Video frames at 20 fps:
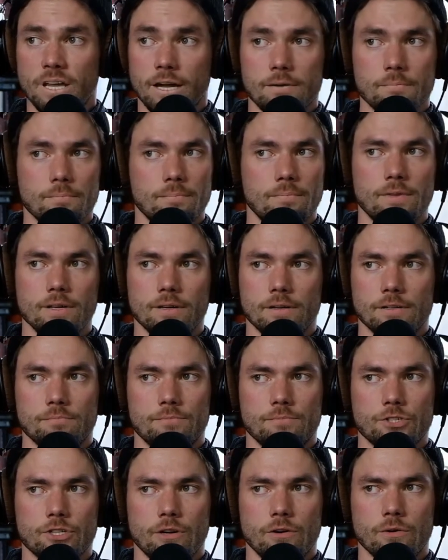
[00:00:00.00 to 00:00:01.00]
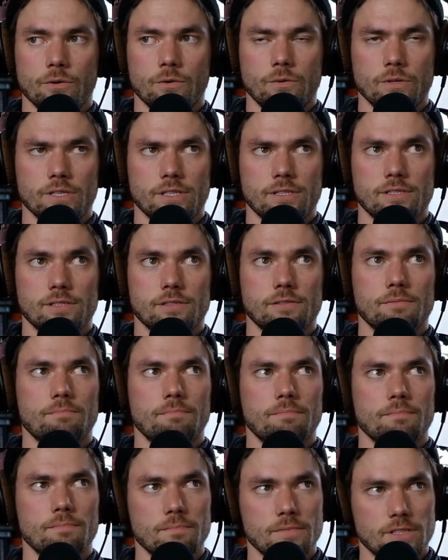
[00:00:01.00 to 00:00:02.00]
Yeah, the show, it
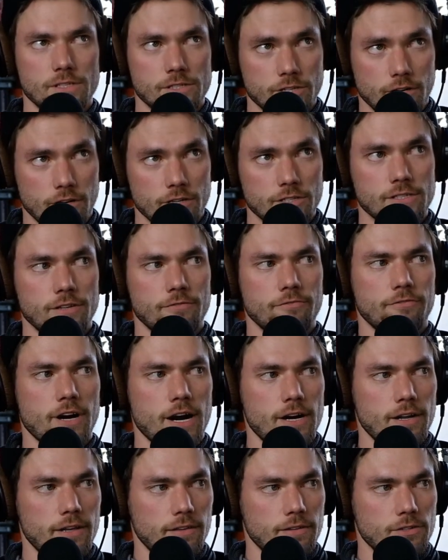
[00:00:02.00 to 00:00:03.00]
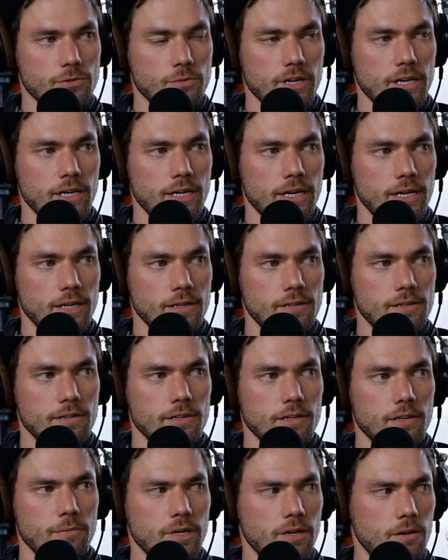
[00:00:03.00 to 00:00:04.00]
starts on Friday the 29th.
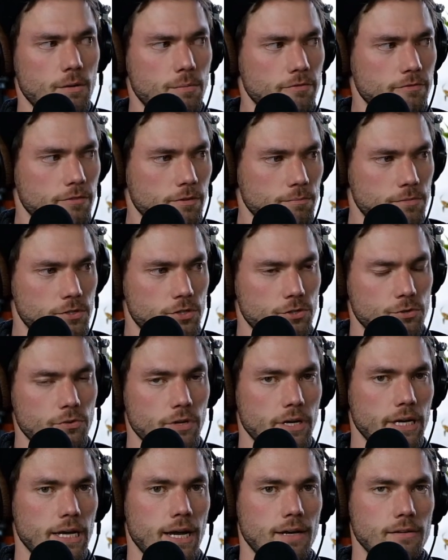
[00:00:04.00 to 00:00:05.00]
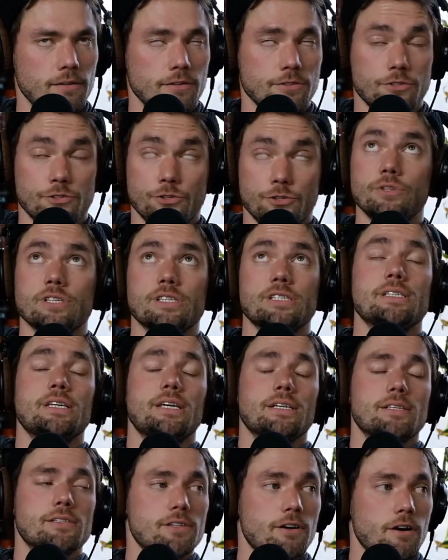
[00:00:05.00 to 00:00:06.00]
They're going to be open from 2 to
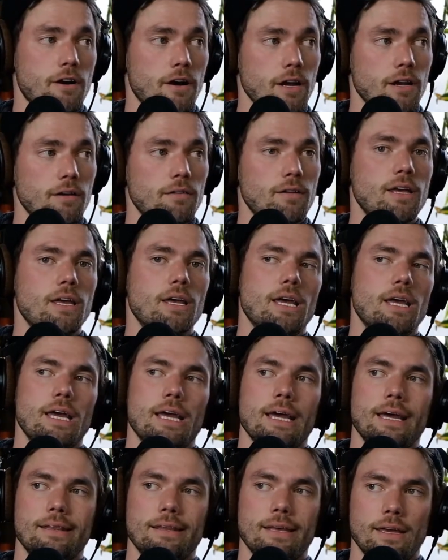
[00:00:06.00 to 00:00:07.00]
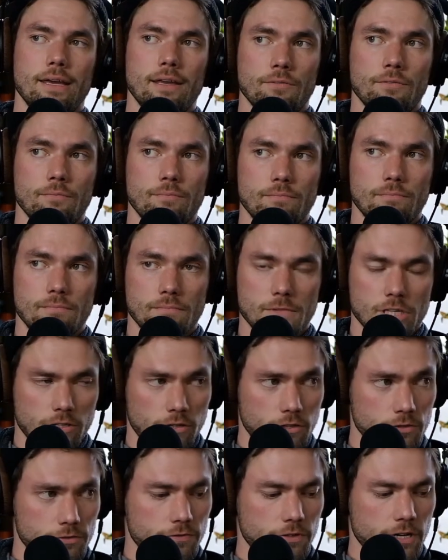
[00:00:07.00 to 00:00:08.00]
6, sorry. And then
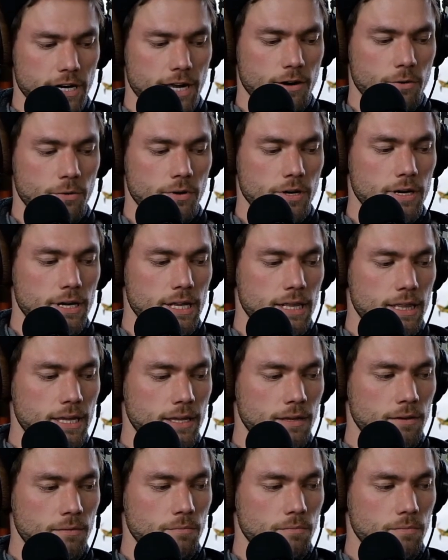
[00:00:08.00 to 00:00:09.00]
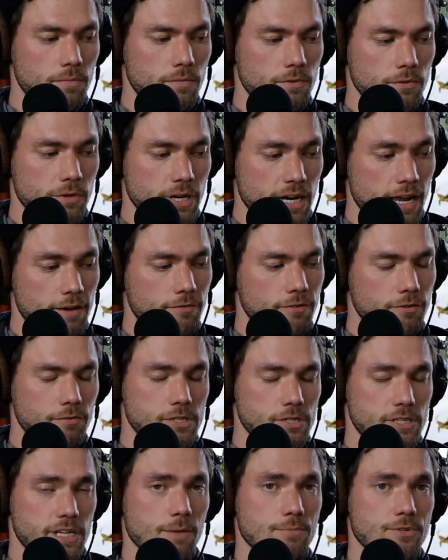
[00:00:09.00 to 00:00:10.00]
close for an hour. And then we're going to have
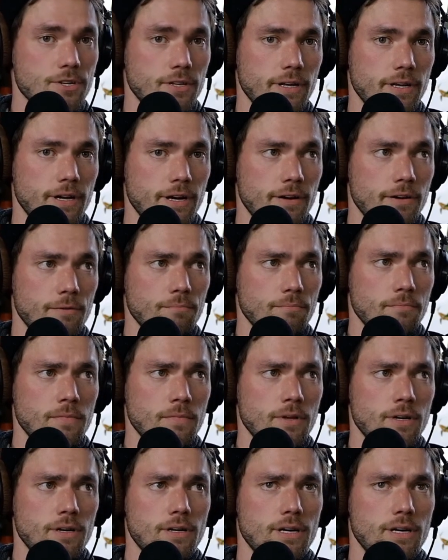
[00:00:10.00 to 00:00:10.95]
a reception there